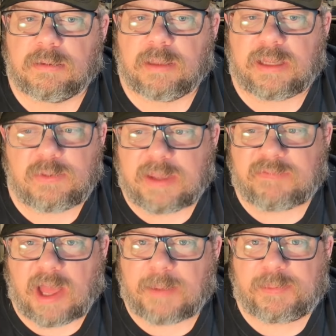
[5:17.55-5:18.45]
And you
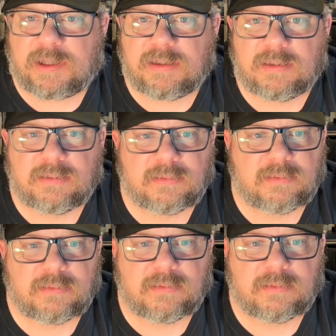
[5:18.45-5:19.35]
give up.
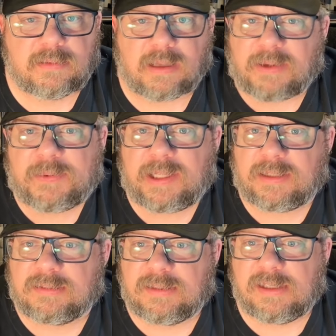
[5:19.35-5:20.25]
Oh,
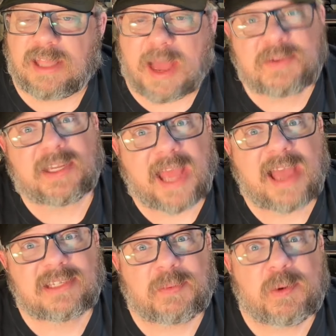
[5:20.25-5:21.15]
well. I was going to
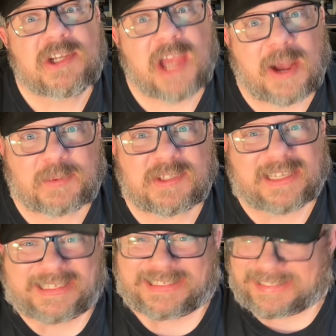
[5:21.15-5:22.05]
ask him which house.
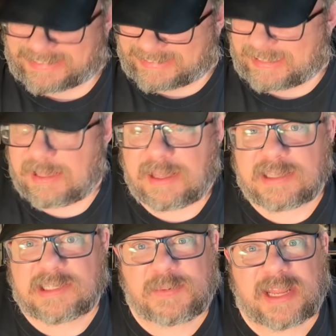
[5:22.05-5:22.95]

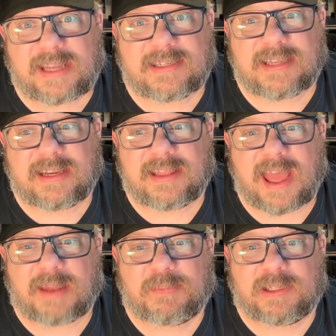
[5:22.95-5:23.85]
See what he had to say to
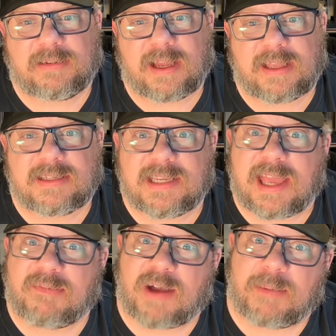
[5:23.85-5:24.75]
that, but I guess he
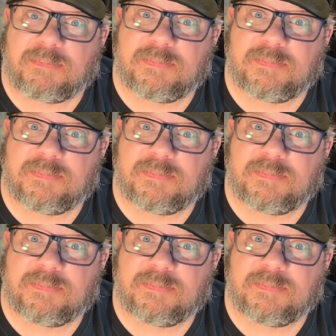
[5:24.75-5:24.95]
gave up.